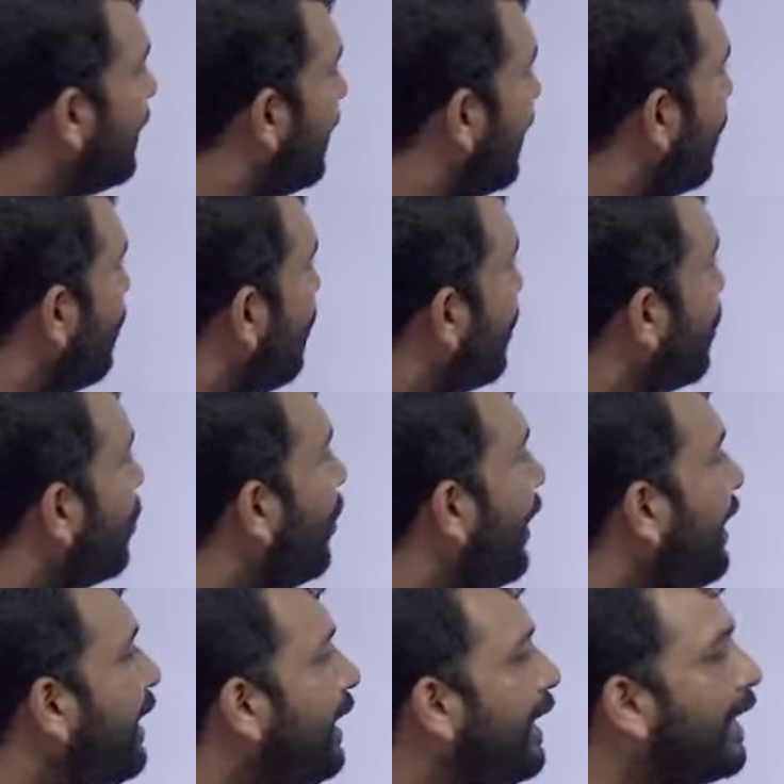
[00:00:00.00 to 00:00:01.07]
Now Q
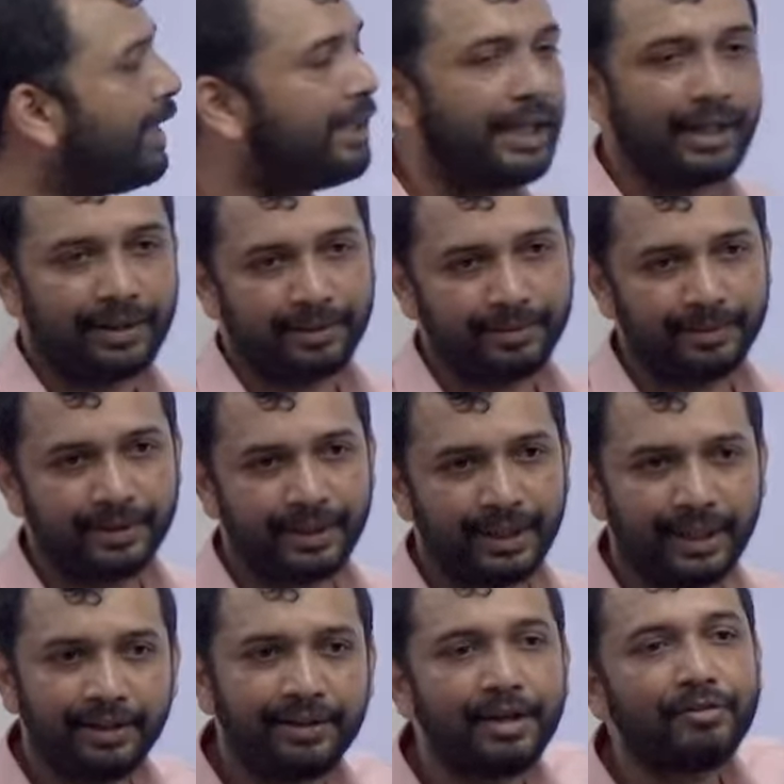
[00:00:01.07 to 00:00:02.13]
and T are there,
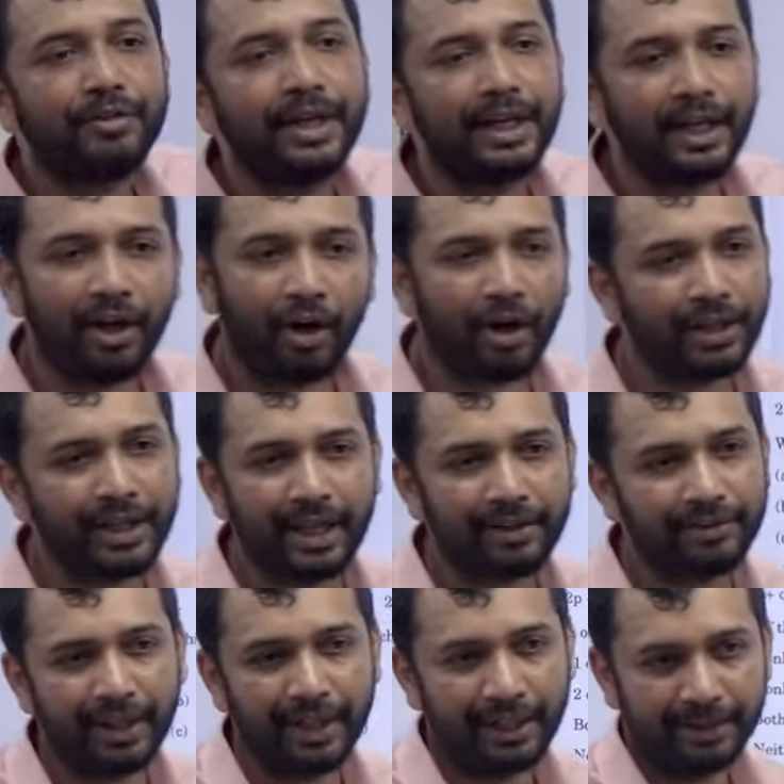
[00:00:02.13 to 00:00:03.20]
it is definitely odd they are
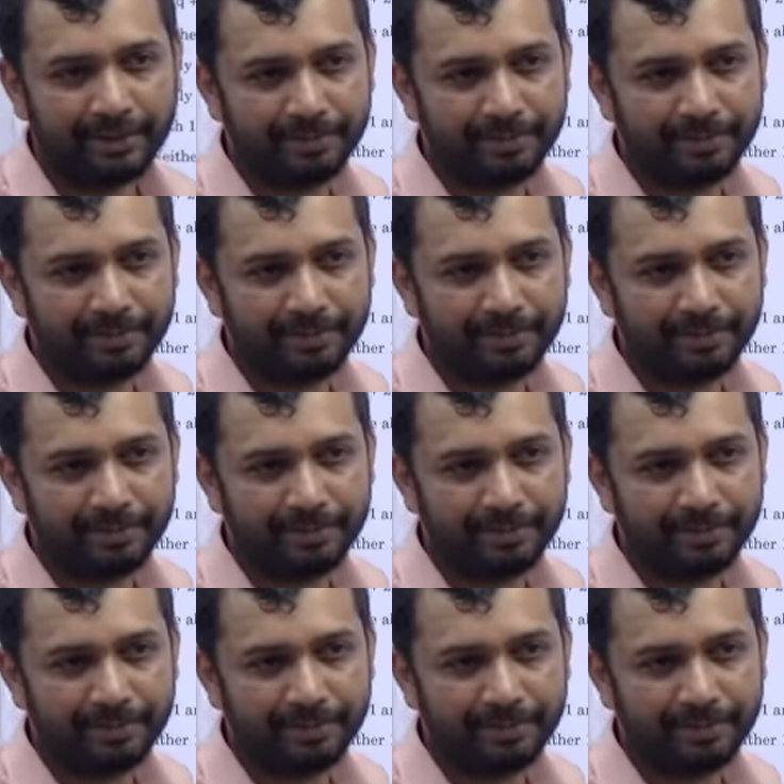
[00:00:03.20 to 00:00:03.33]
saying,